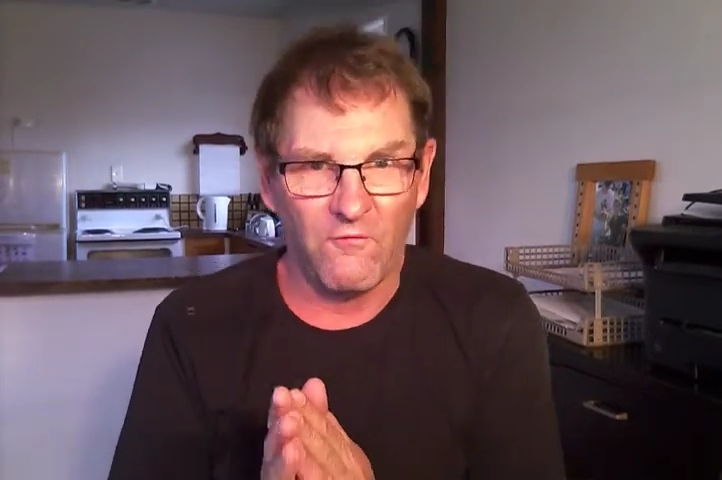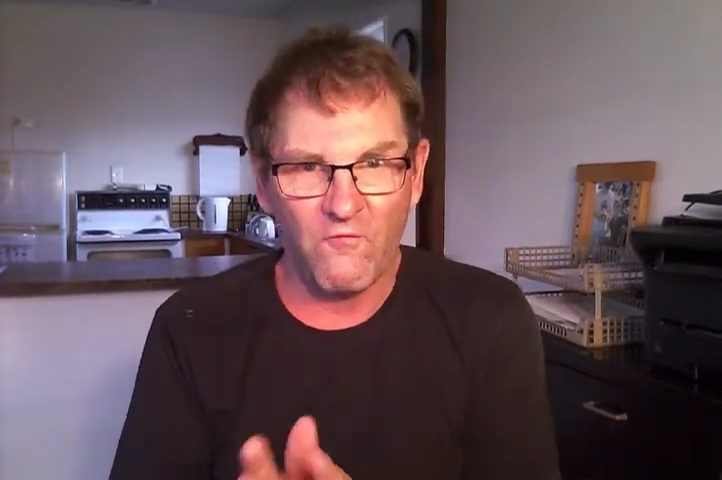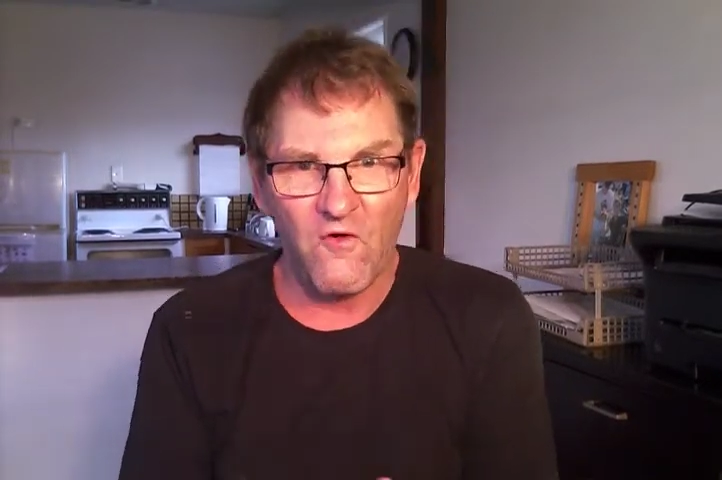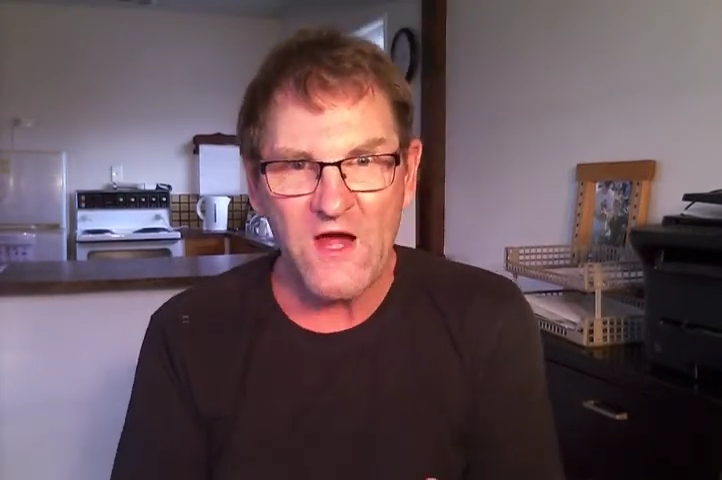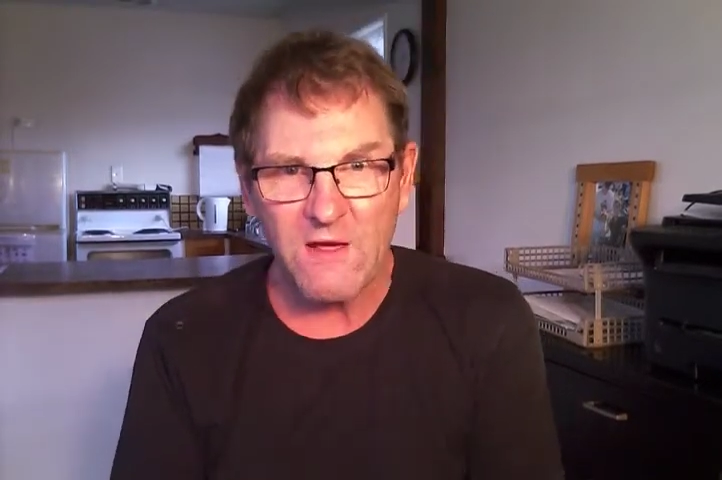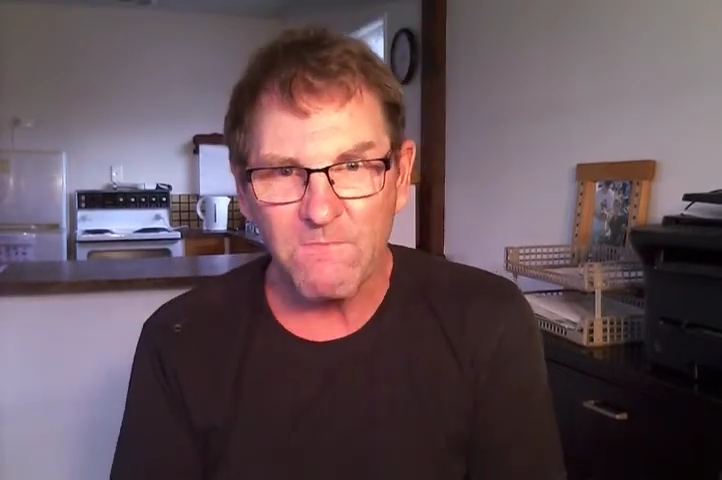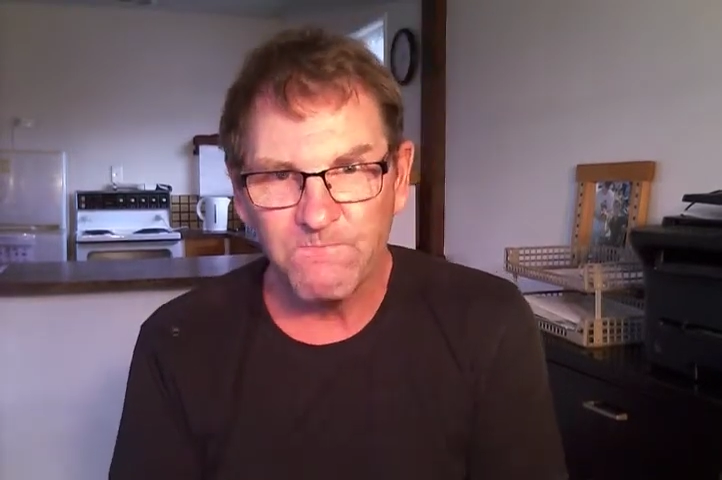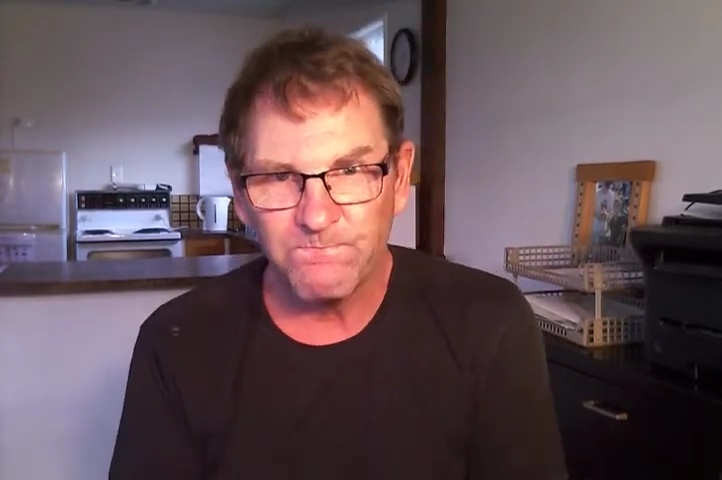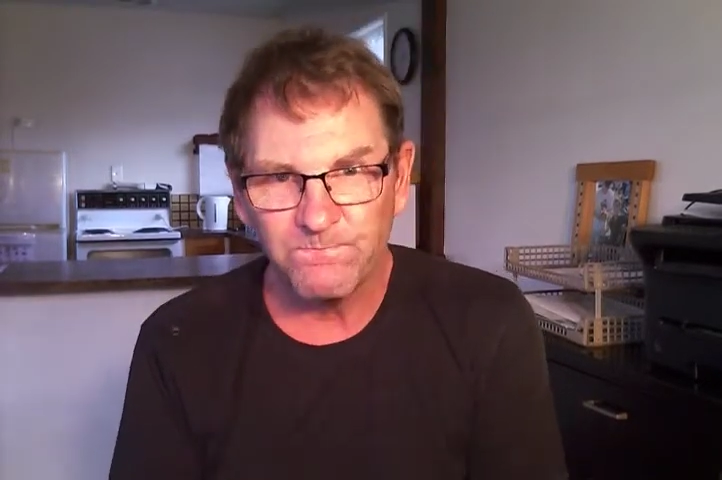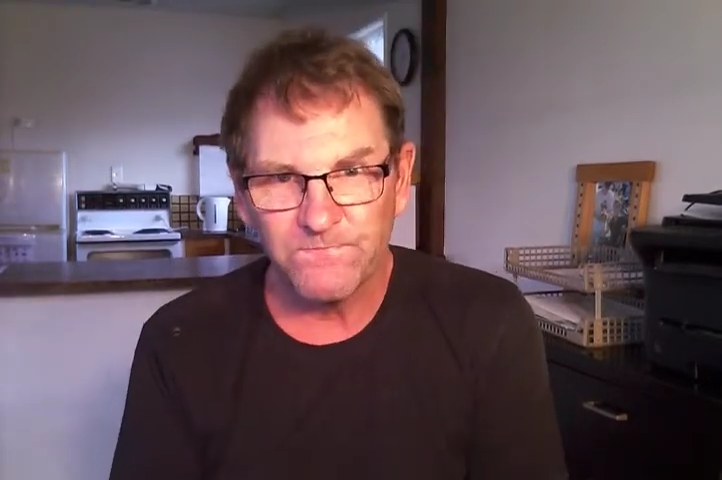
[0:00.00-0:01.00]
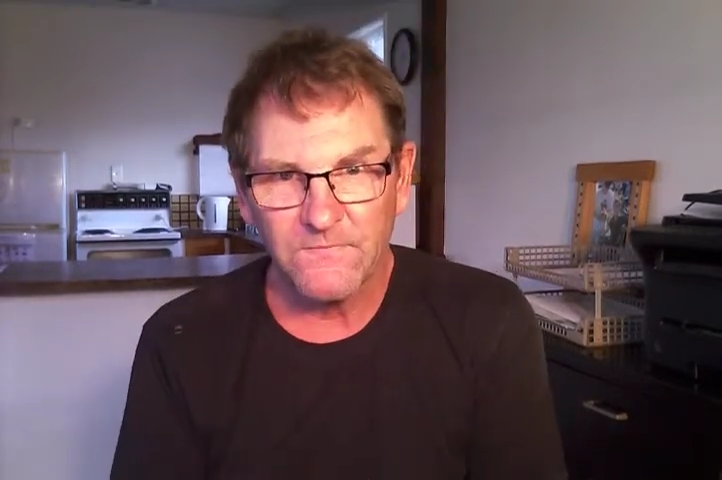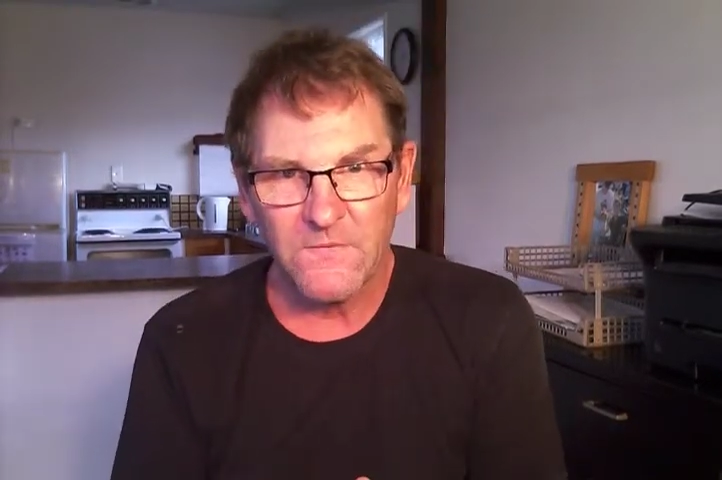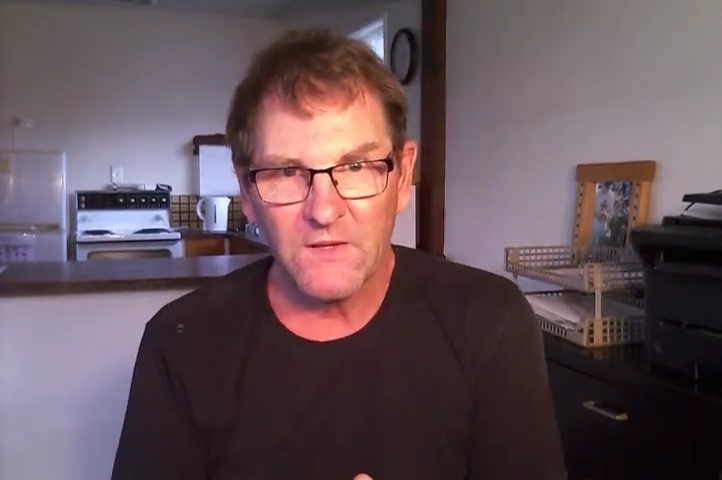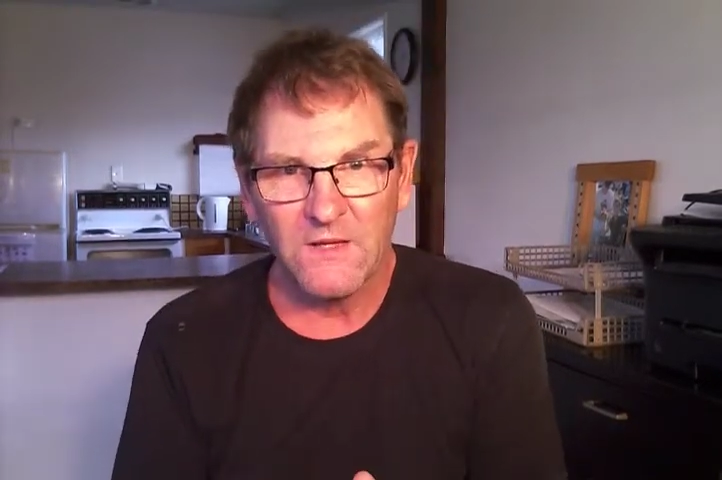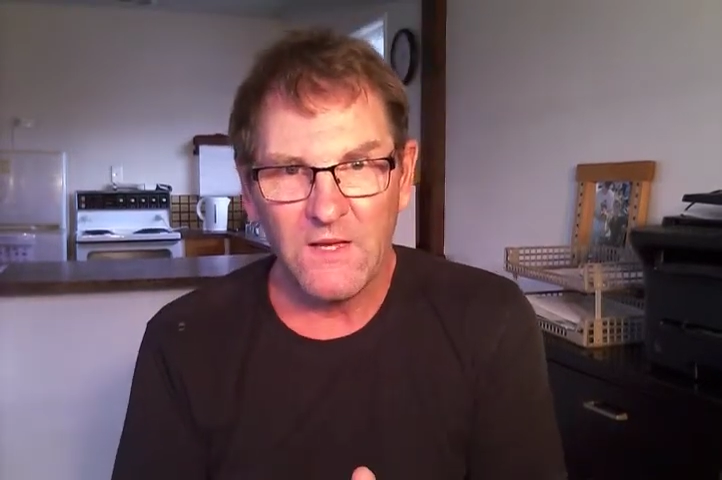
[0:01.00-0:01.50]
freedom
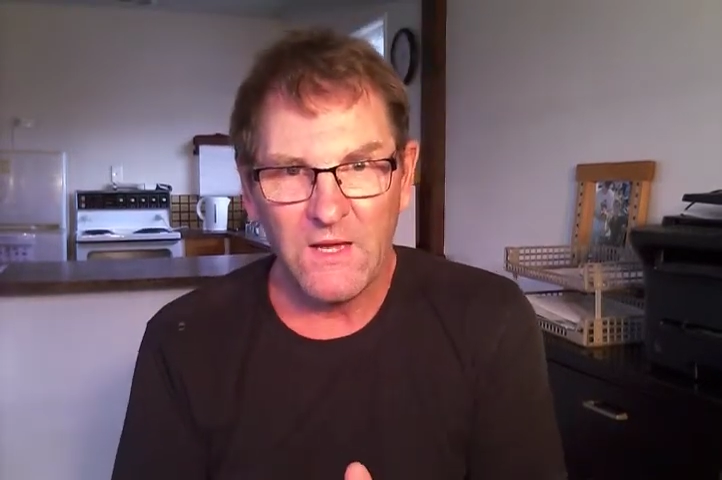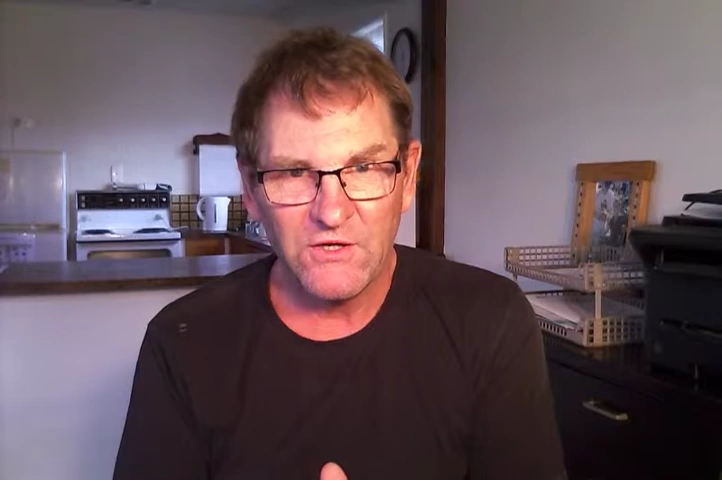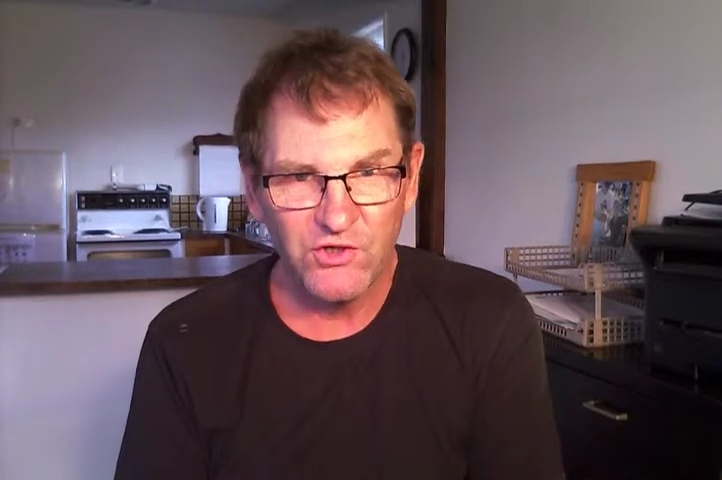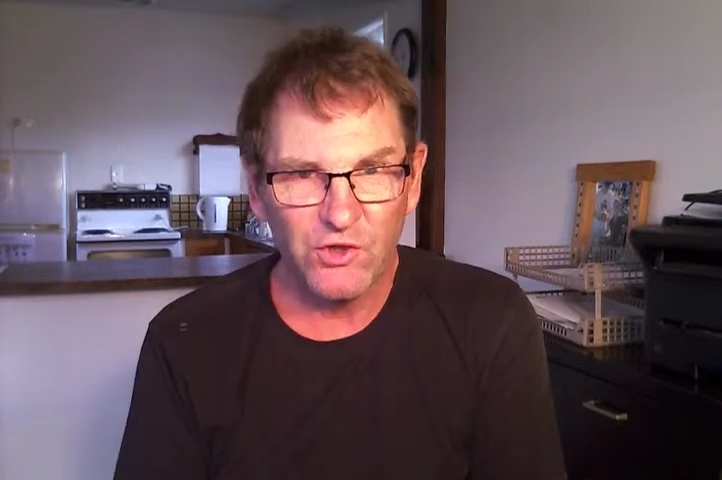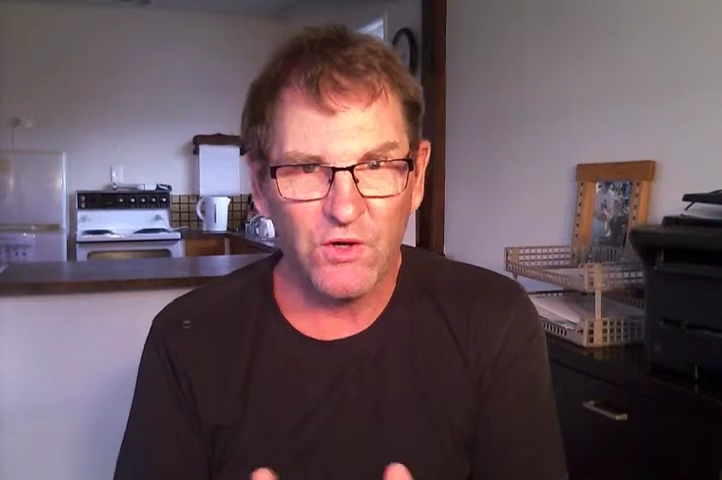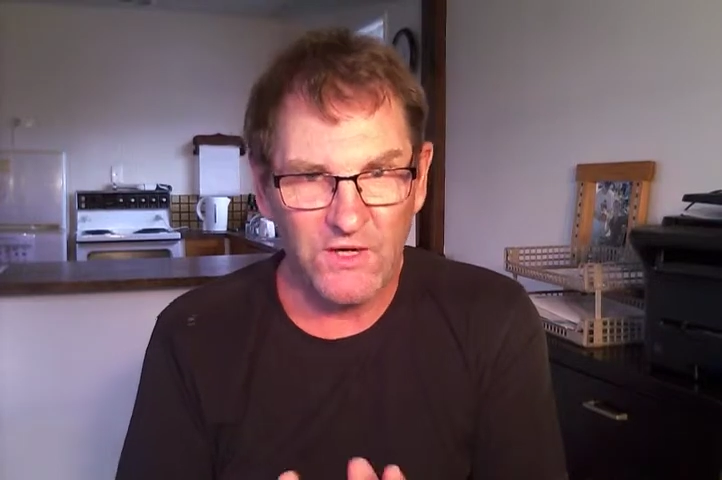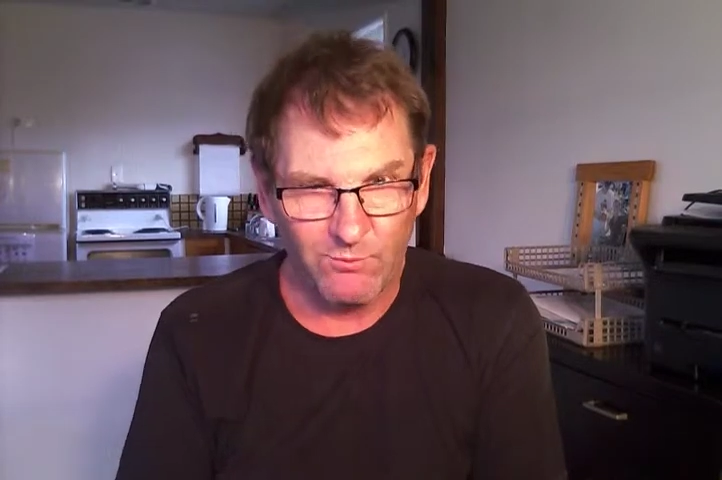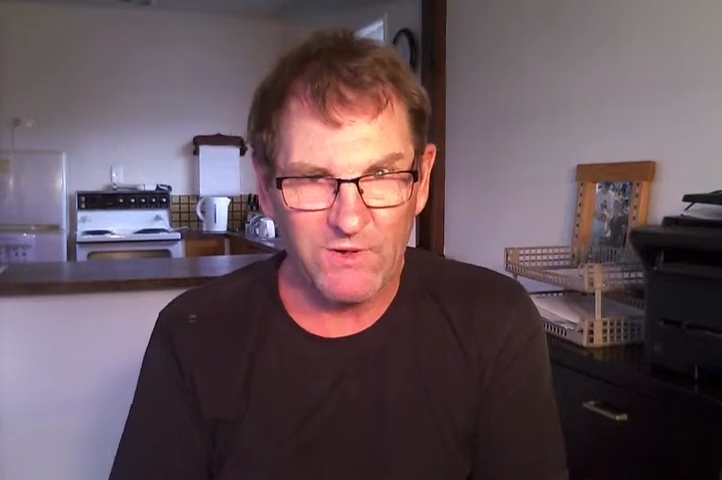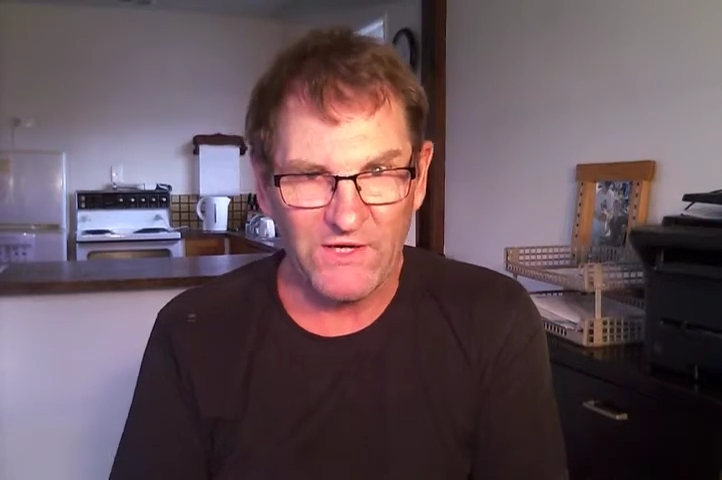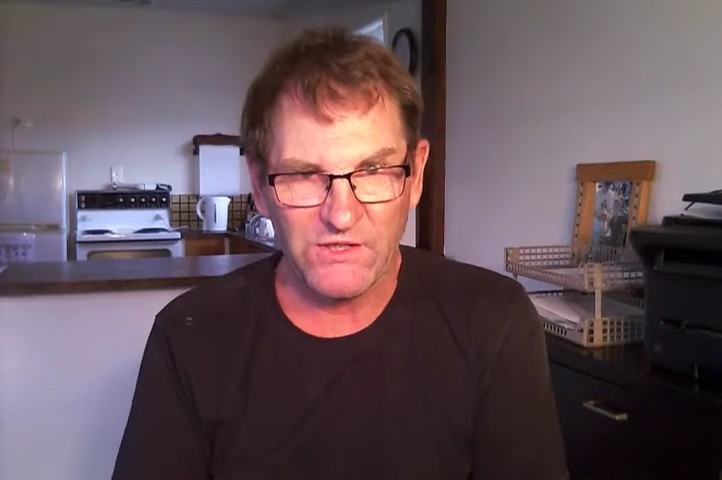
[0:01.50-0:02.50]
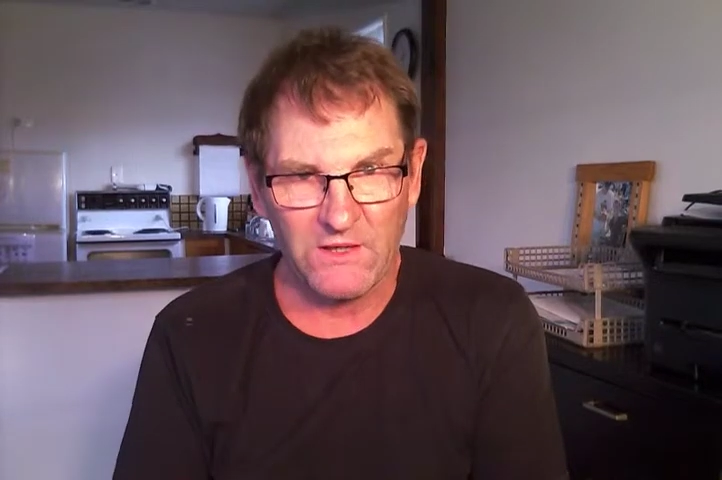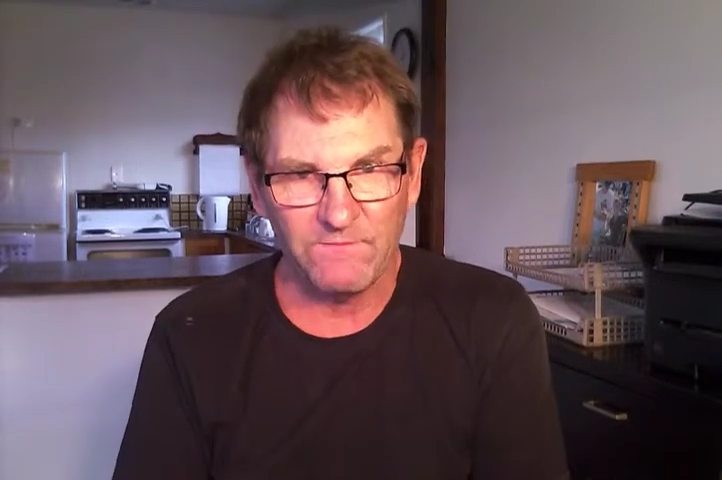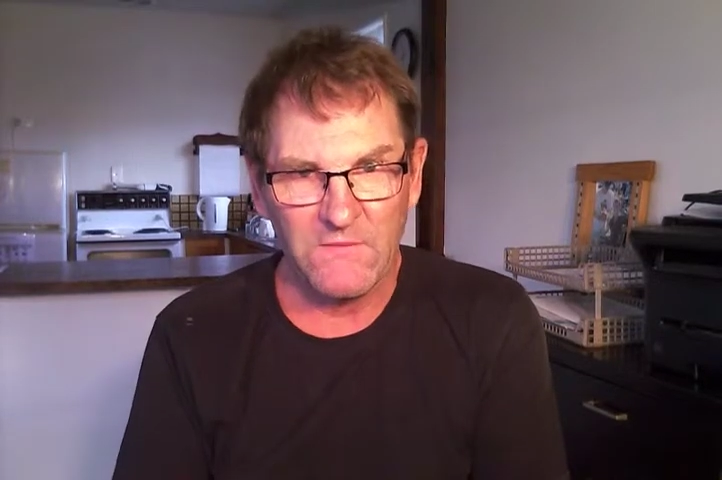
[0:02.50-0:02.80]
and joy and pleasure.